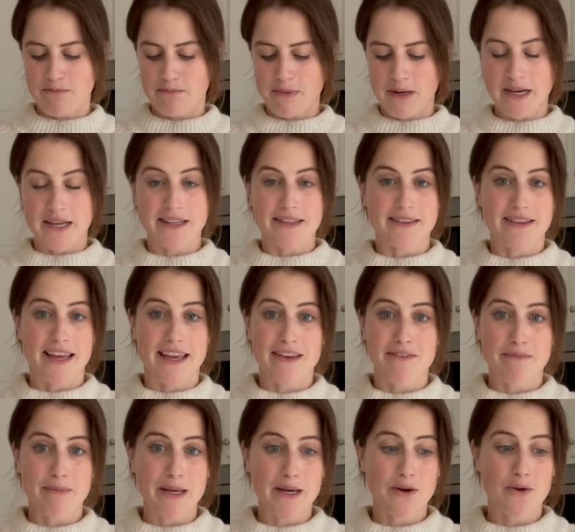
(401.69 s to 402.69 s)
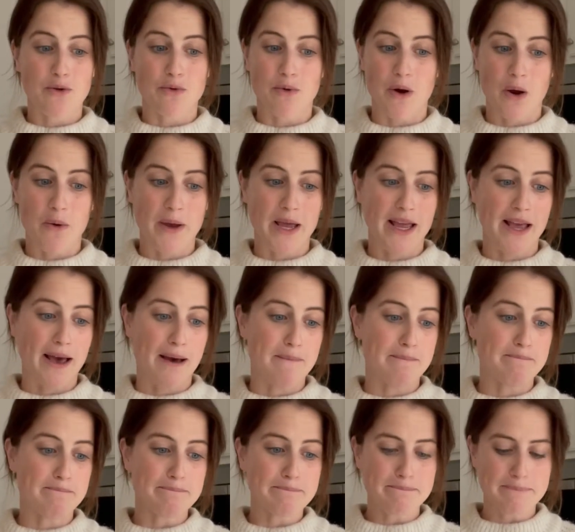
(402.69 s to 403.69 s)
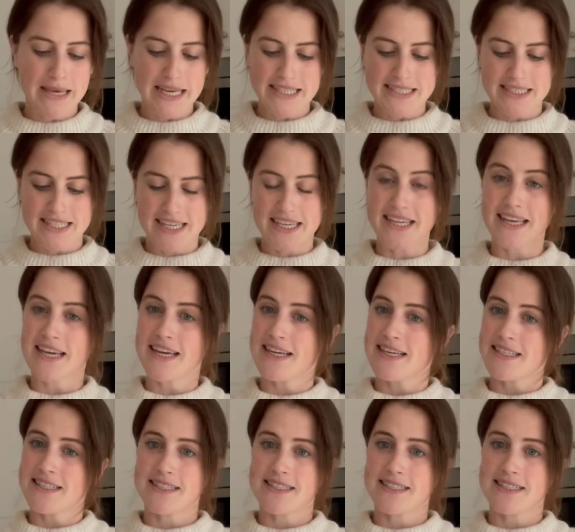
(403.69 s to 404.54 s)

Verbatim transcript: but they've been growing amazing.